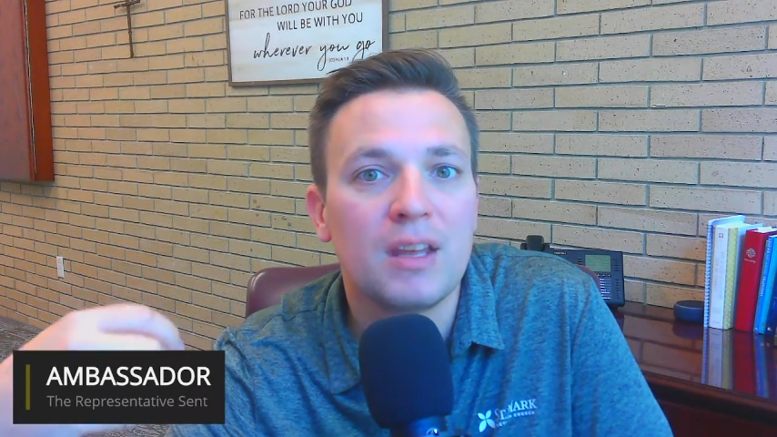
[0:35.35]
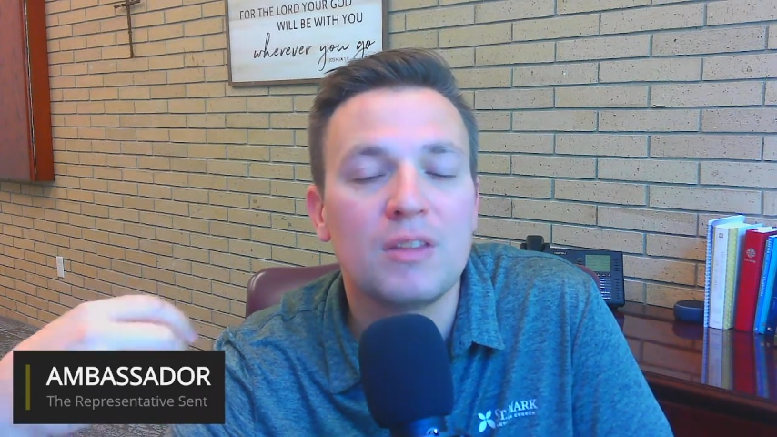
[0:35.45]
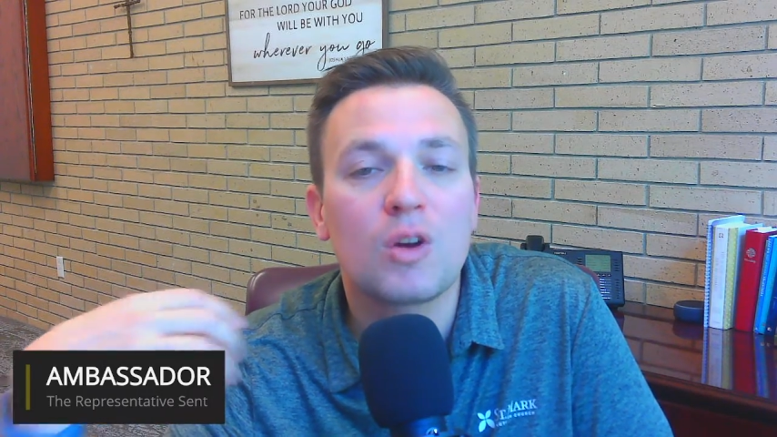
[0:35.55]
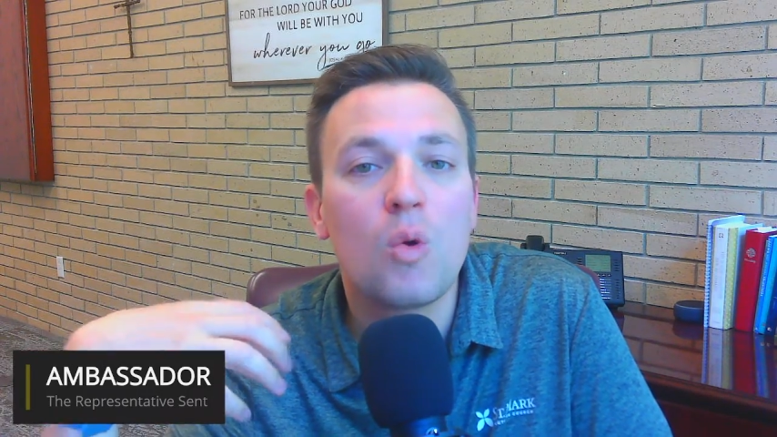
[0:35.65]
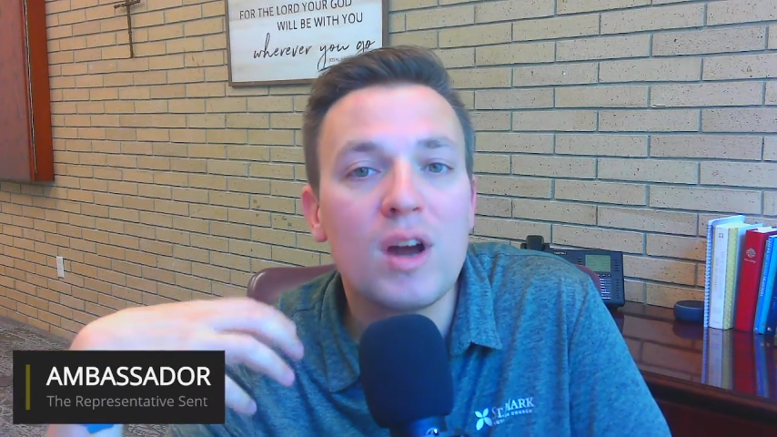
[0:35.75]

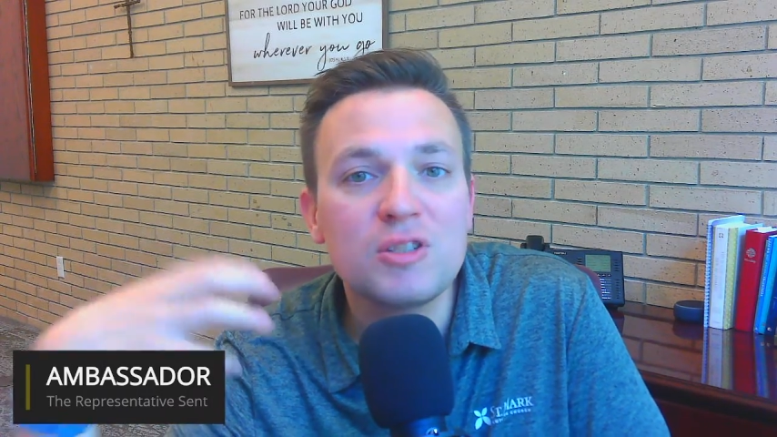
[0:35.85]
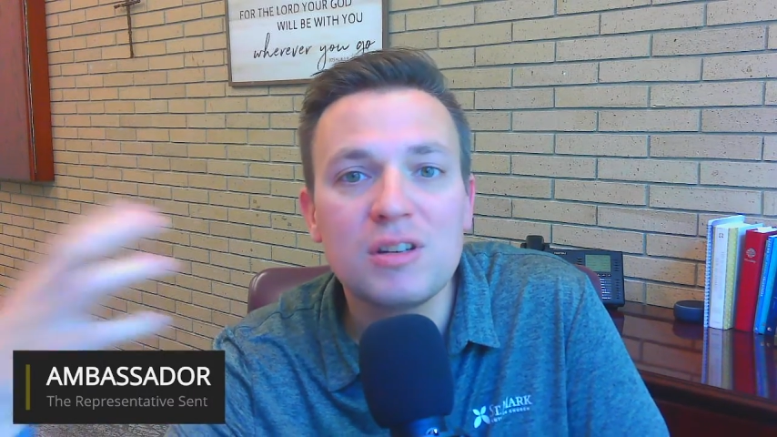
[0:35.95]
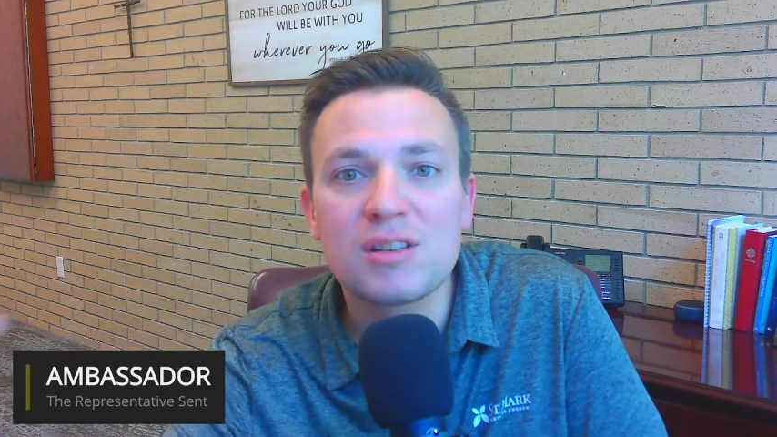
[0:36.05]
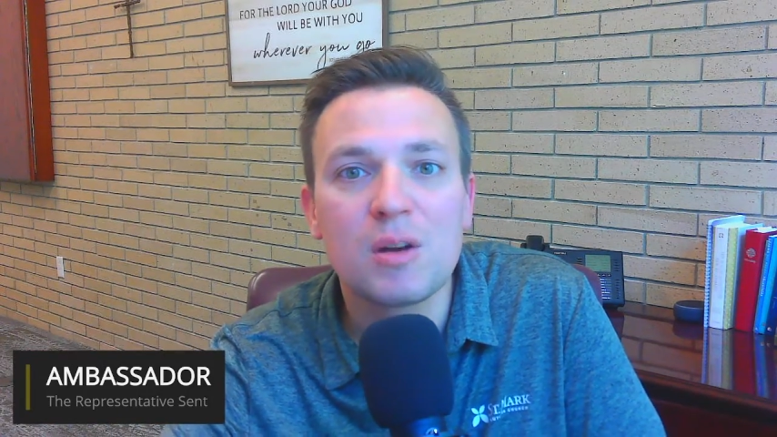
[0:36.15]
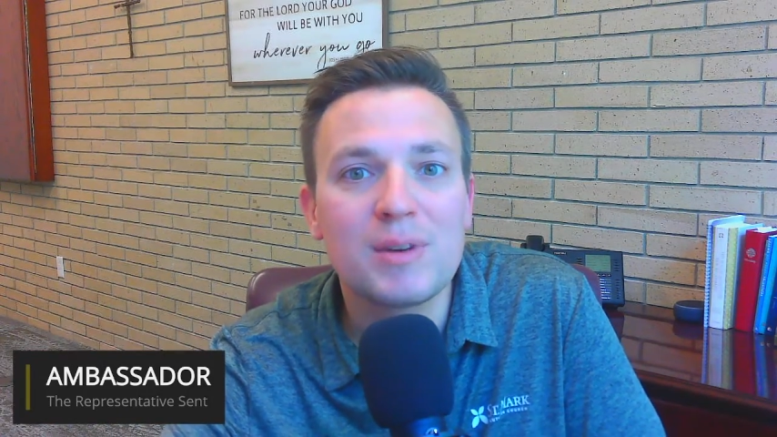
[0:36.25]
The question
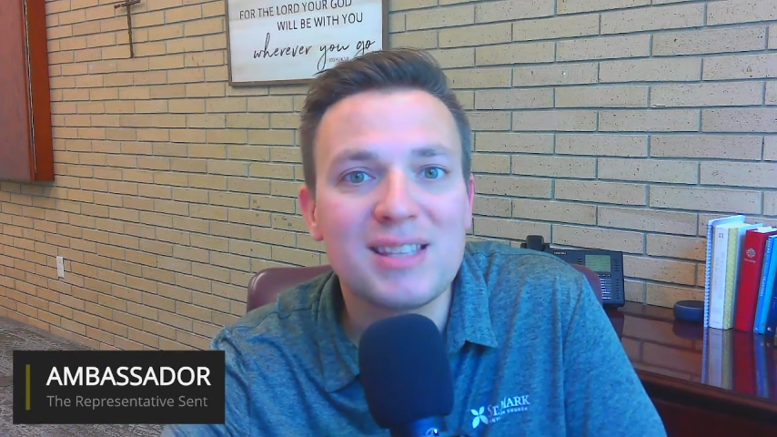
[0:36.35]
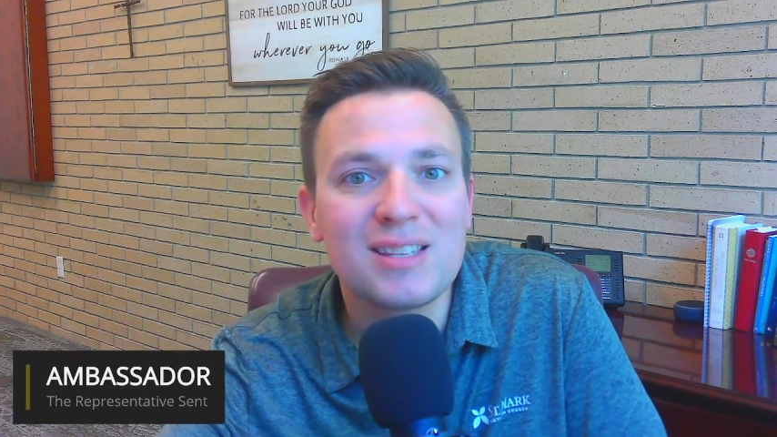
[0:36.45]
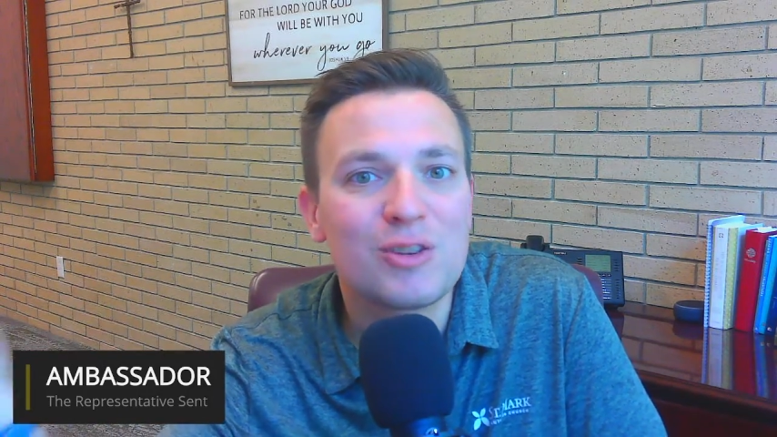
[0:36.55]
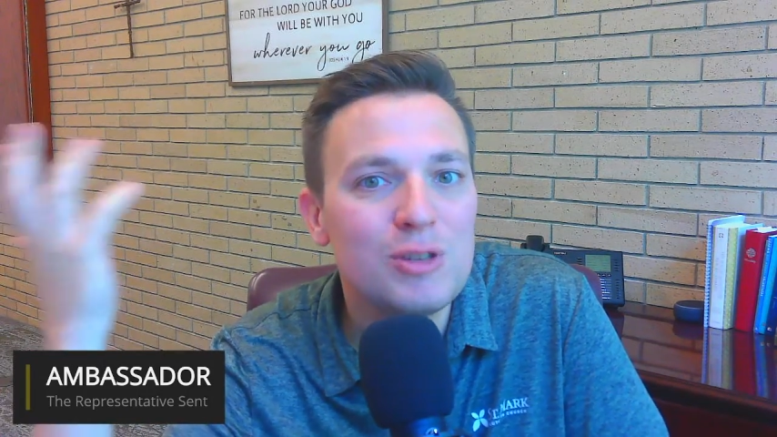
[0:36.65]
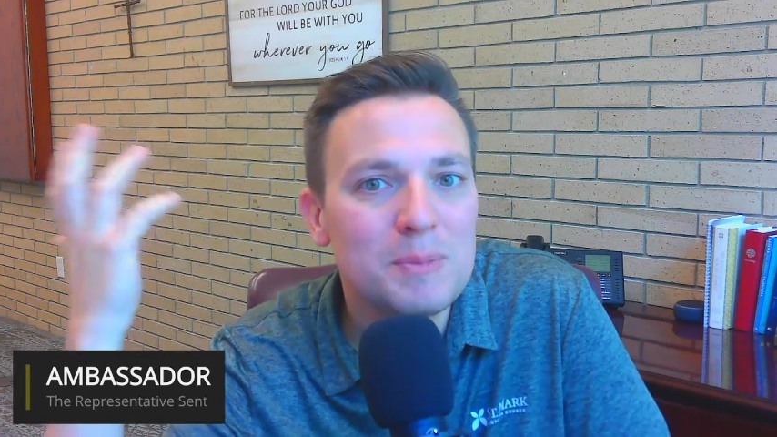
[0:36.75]
is always
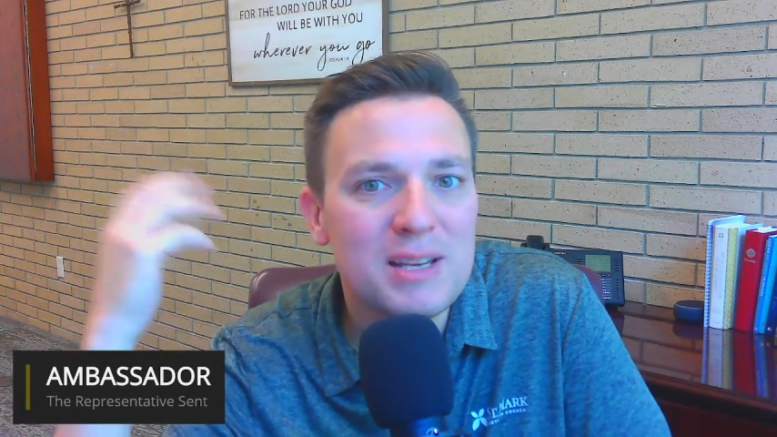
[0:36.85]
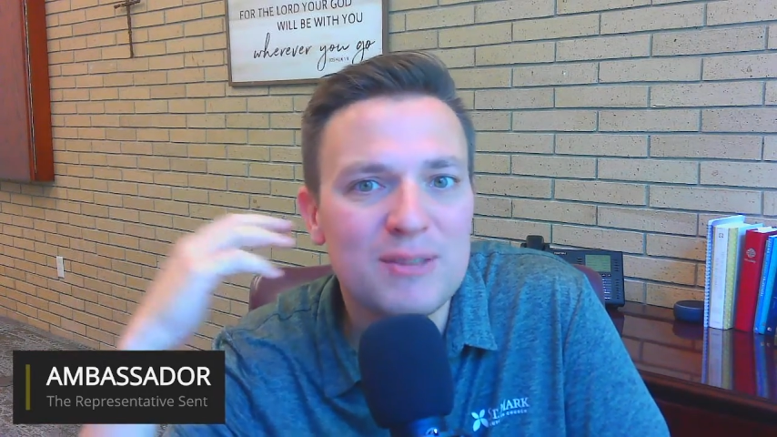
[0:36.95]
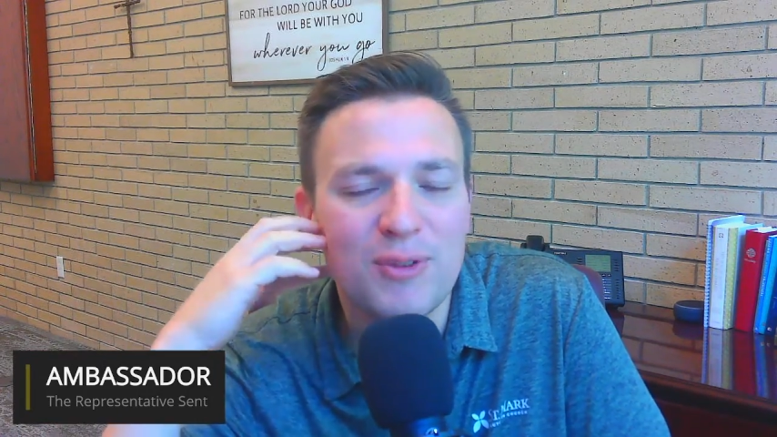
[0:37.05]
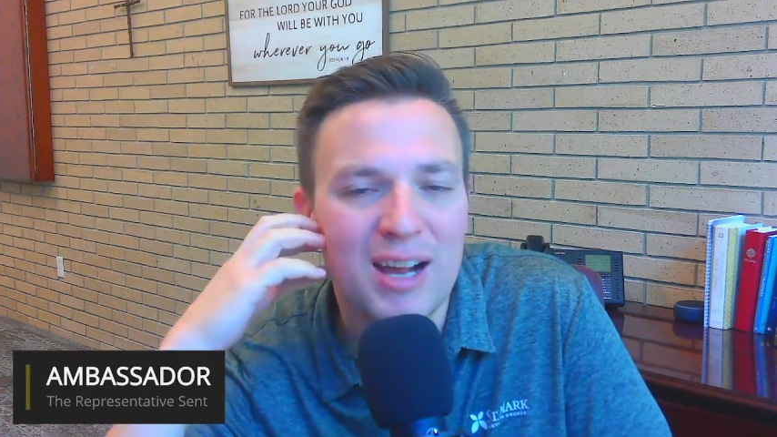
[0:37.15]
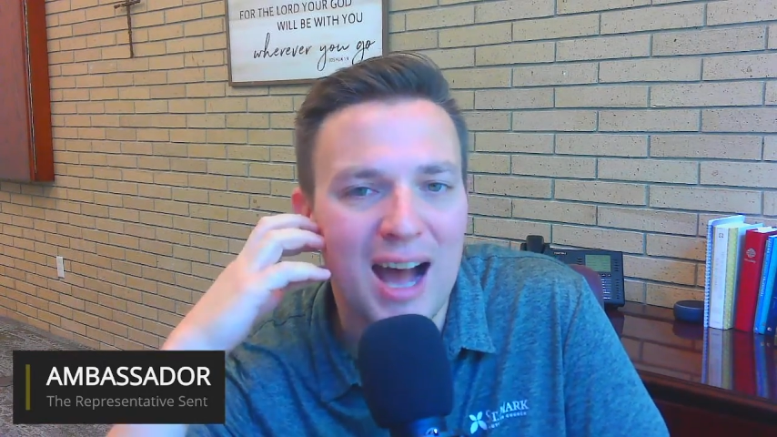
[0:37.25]
this: who speaks
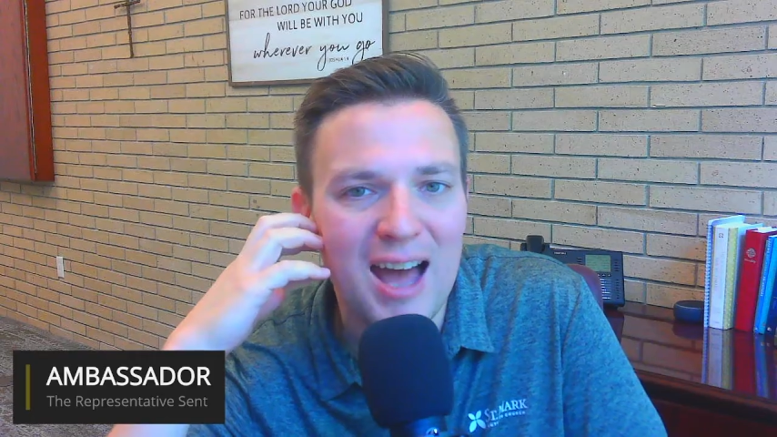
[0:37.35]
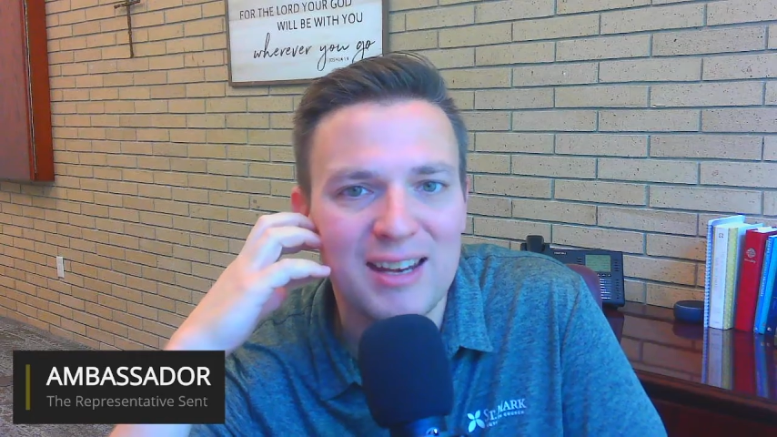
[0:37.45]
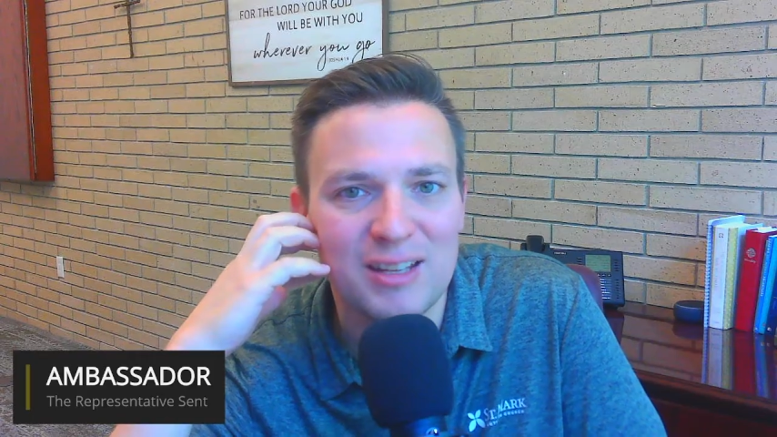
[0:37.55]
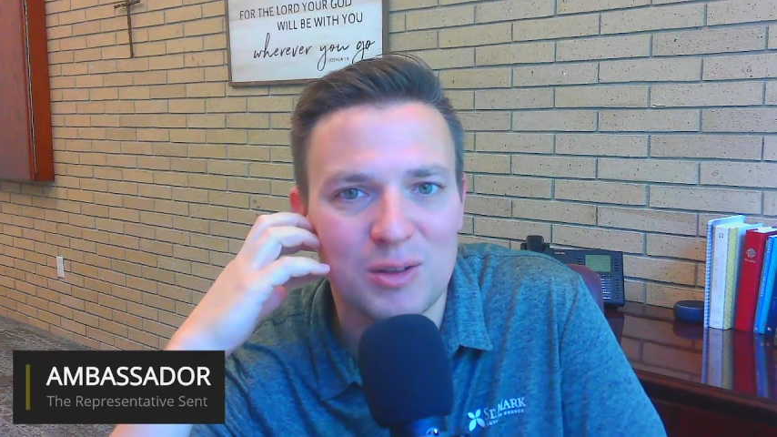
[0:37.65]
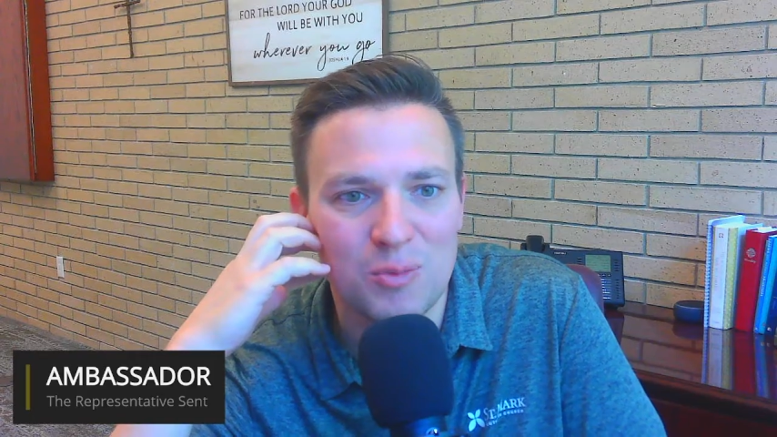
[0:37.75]
for God
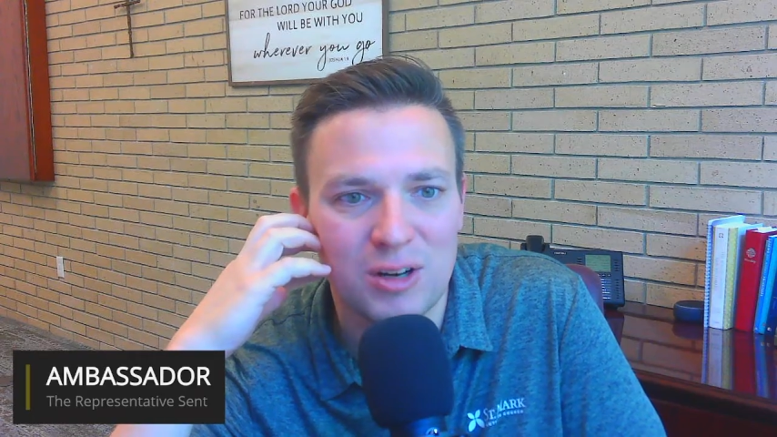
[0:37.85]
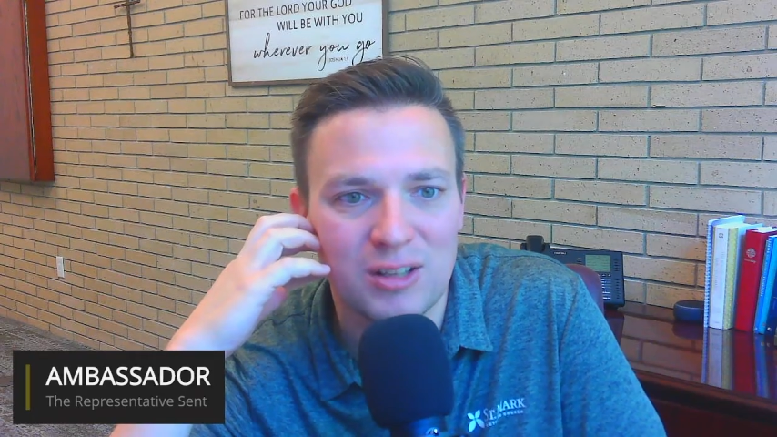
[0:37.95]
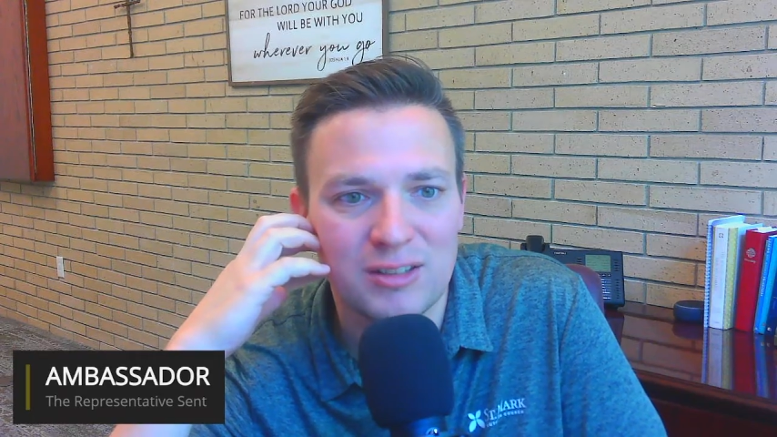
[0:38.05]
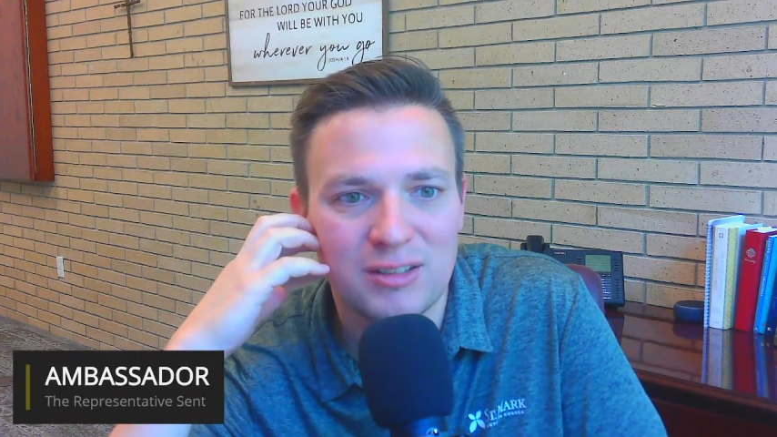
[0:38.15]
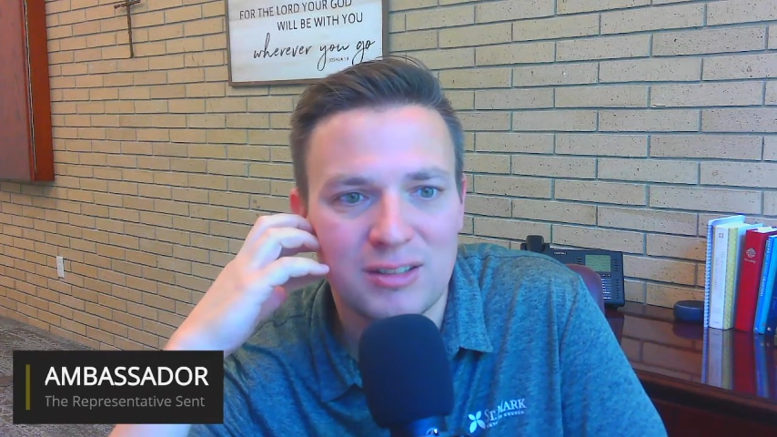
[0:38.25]
in the world?